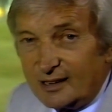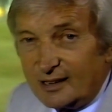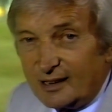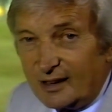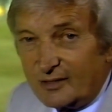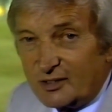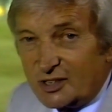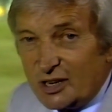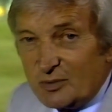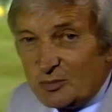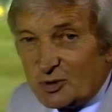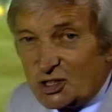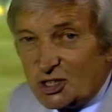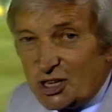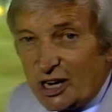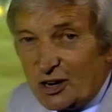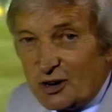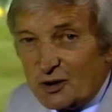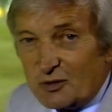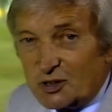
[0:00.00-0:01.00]
I've seen my
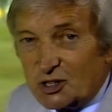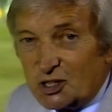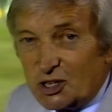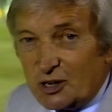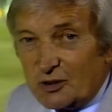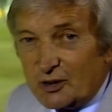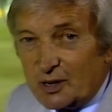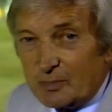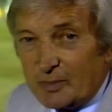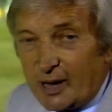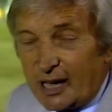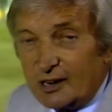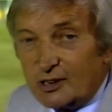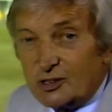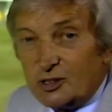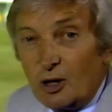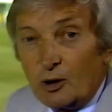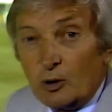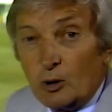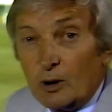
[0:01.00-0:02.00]
share of stirring battles,
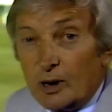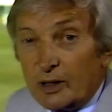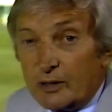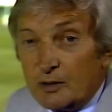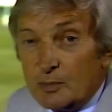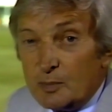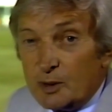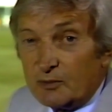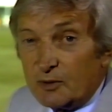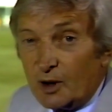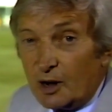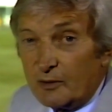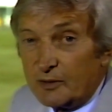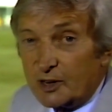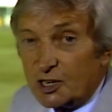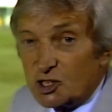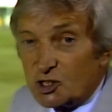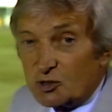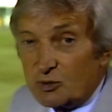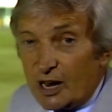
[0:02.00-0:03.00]
not all of them
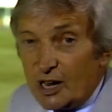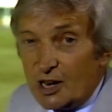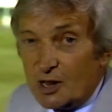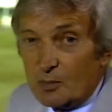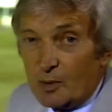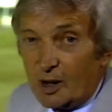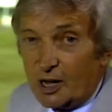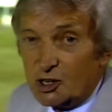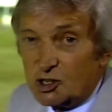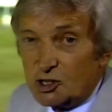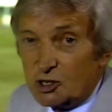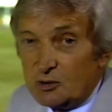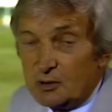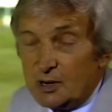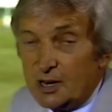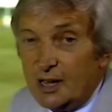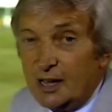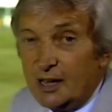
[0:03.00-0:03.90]
involving Australia, mind you.